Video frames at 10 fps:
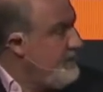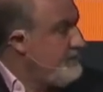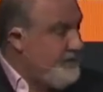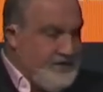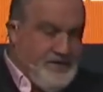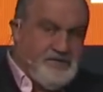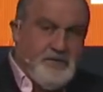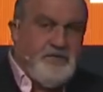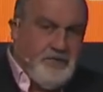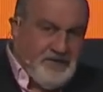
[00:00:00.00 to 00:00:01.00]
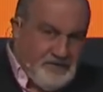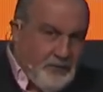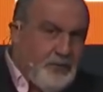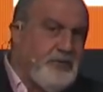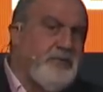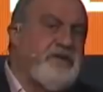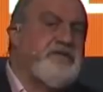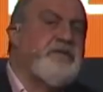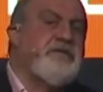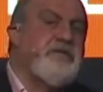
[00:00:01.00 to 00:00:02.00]
So that's sort of the local
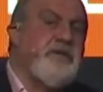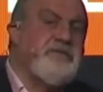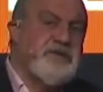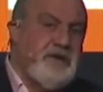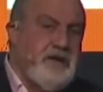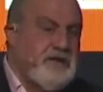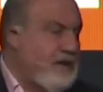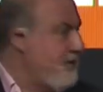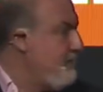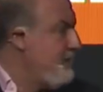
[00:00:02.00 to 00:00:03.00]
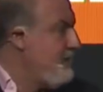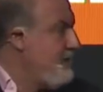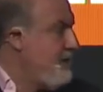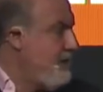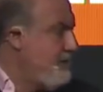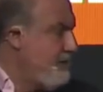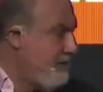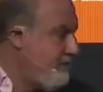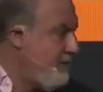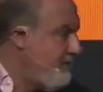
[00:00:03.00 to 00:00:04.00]
message from Skin in the Game. And the
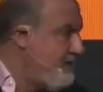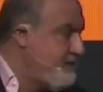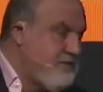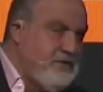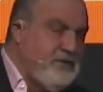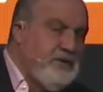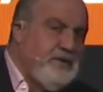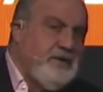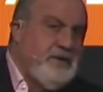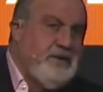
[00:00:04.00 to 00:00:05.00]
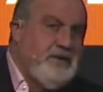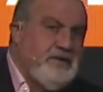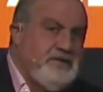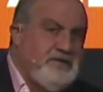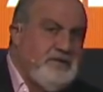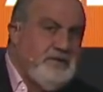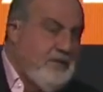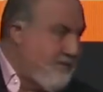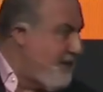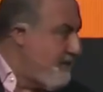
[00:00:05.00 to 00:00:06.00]
overall message is,
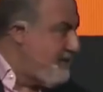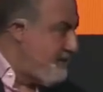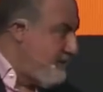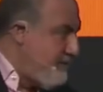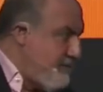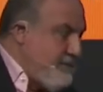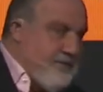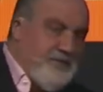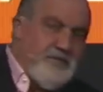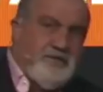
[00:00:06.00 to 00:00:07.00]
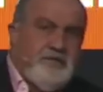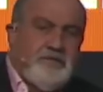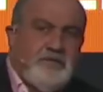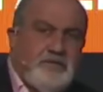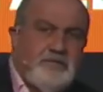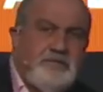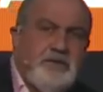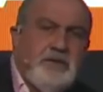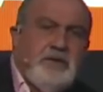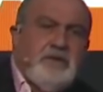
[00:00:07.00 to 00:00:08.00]
my message before you conclude,
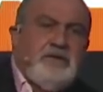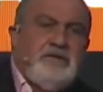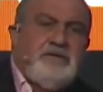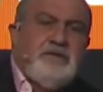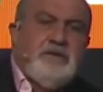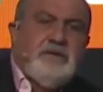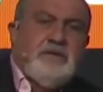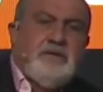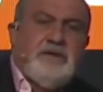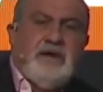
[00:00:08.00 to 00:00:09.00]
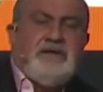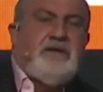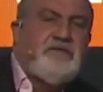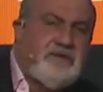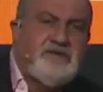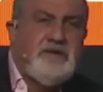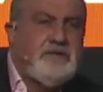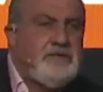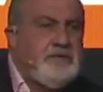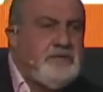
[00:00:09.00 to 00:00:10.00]
is the idea of the
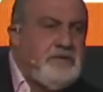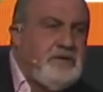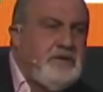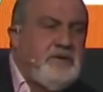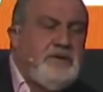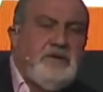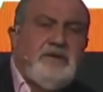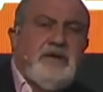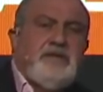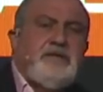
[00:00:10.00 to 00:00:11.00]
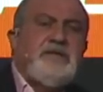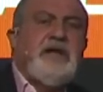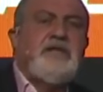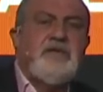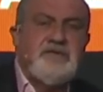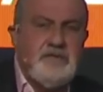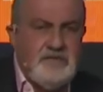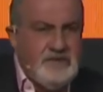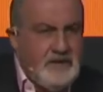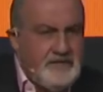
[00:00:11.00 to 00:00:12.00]
inserto is that there's a lot of
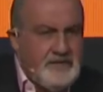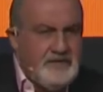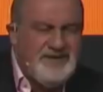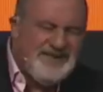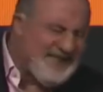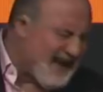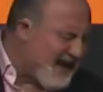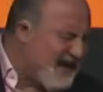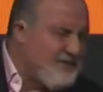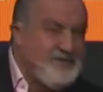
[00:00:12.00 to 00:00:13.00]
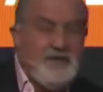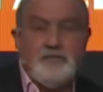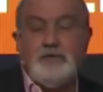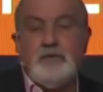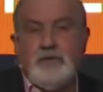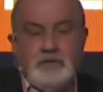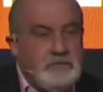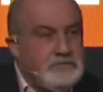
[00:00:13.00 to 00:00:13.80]
uncertainty out there. There's a lot of stuff we don't know.